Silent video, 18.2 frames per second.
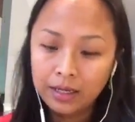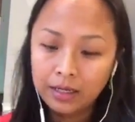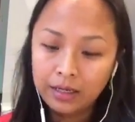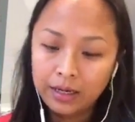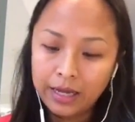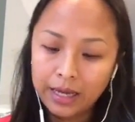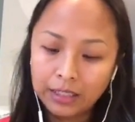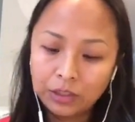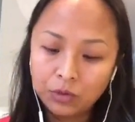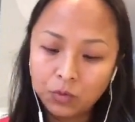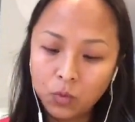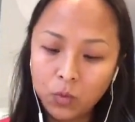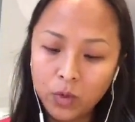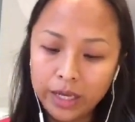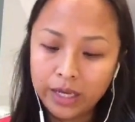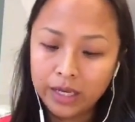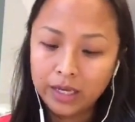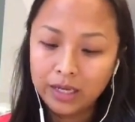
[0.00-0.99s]
Next
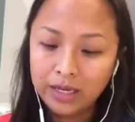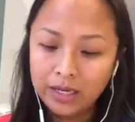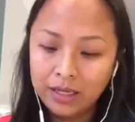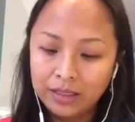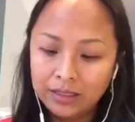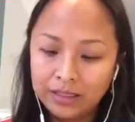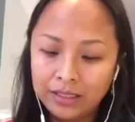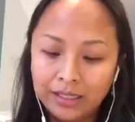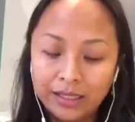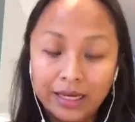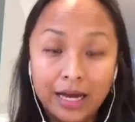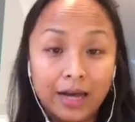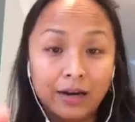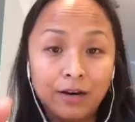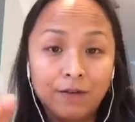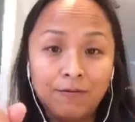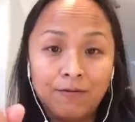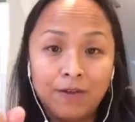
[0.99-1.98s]
week, see, I
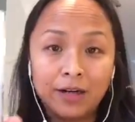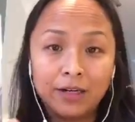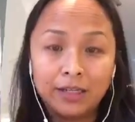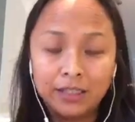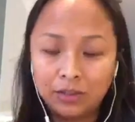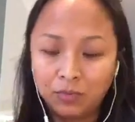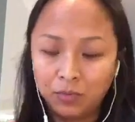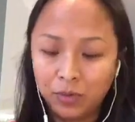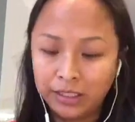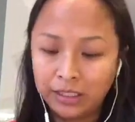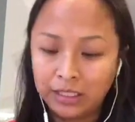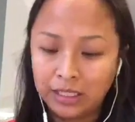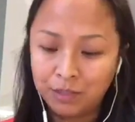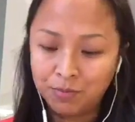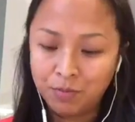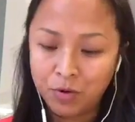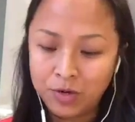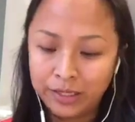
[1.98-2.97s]
learned from this week's
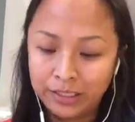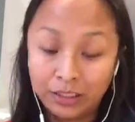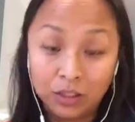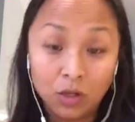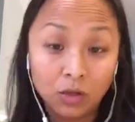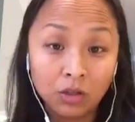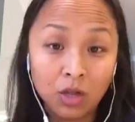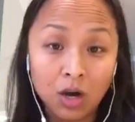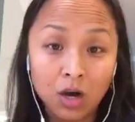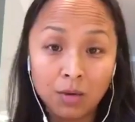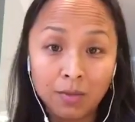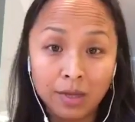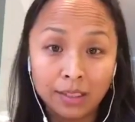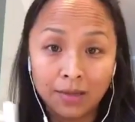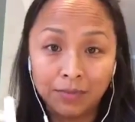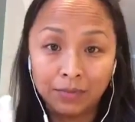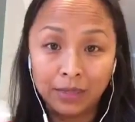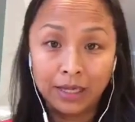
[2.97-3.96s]
experience, don't talk
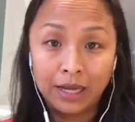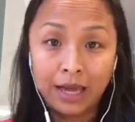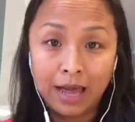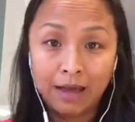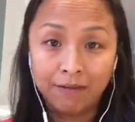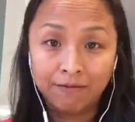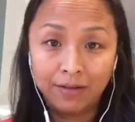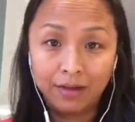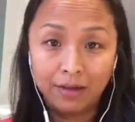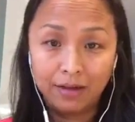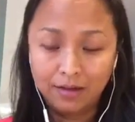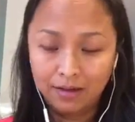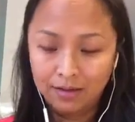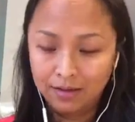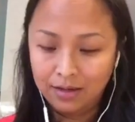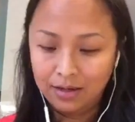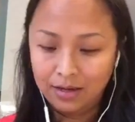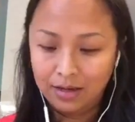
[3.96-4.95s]
about something heavy
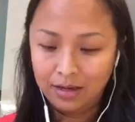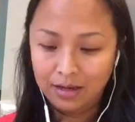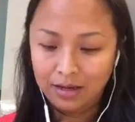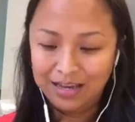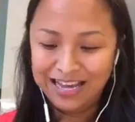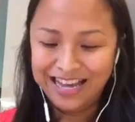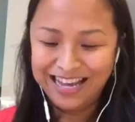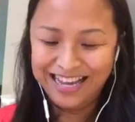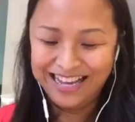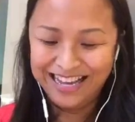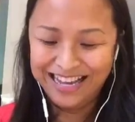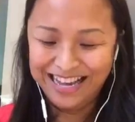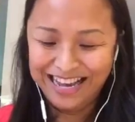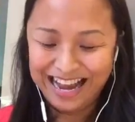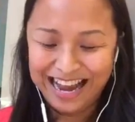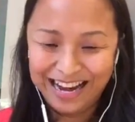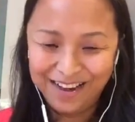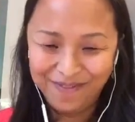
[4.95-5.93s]

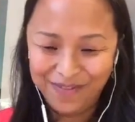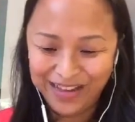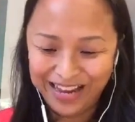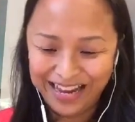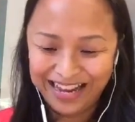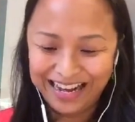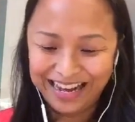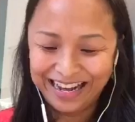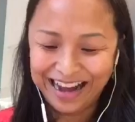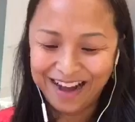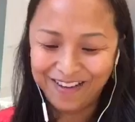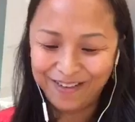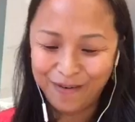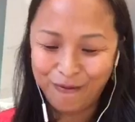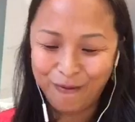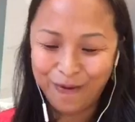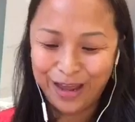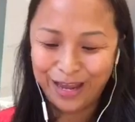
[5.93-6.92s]
at the beginning of
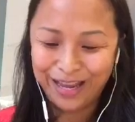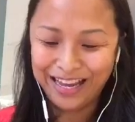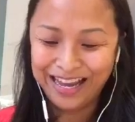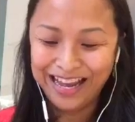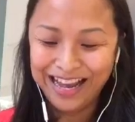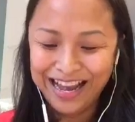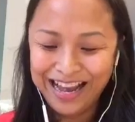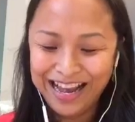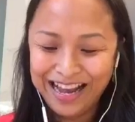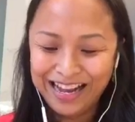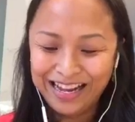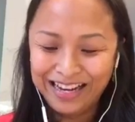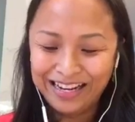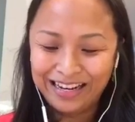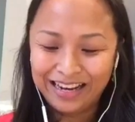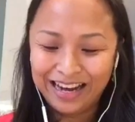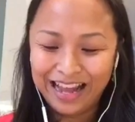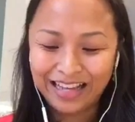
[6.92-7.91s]
the week.
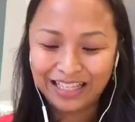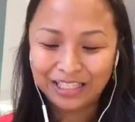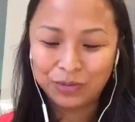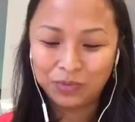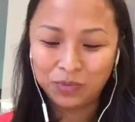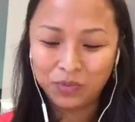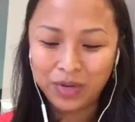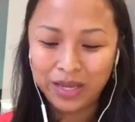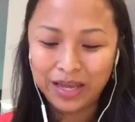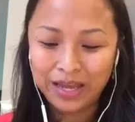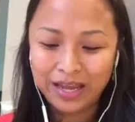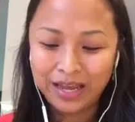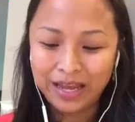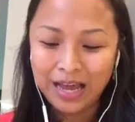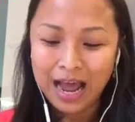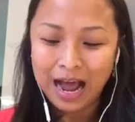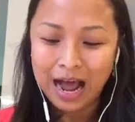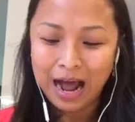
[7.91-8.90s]
Next
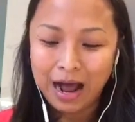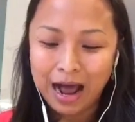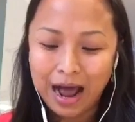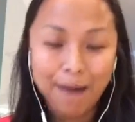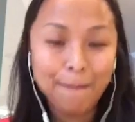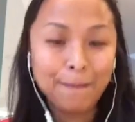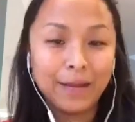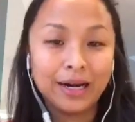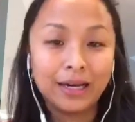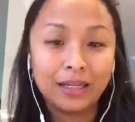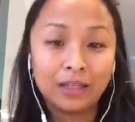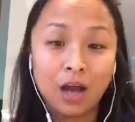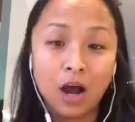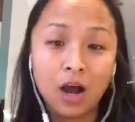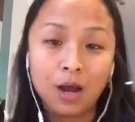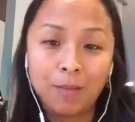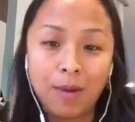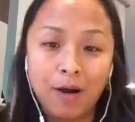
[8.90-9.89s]
week, I'm going to
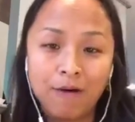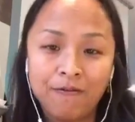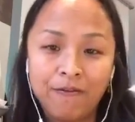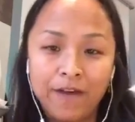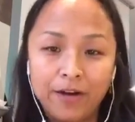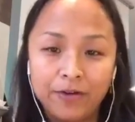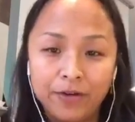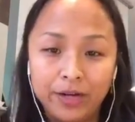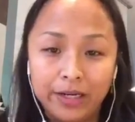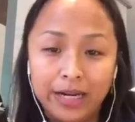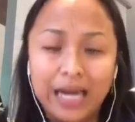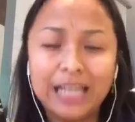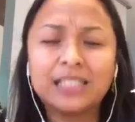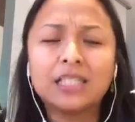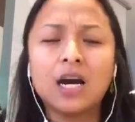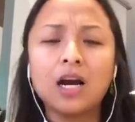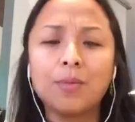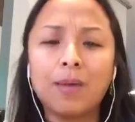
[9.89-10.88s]
talk about fairy.
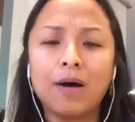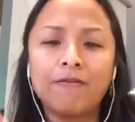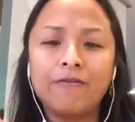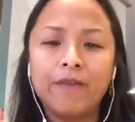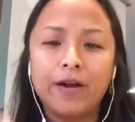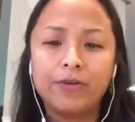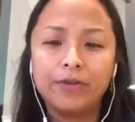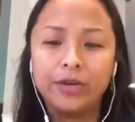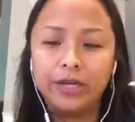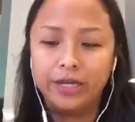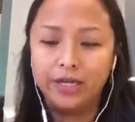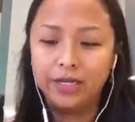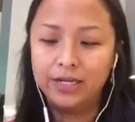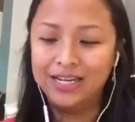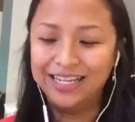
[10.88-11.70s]
Let's talk about fairy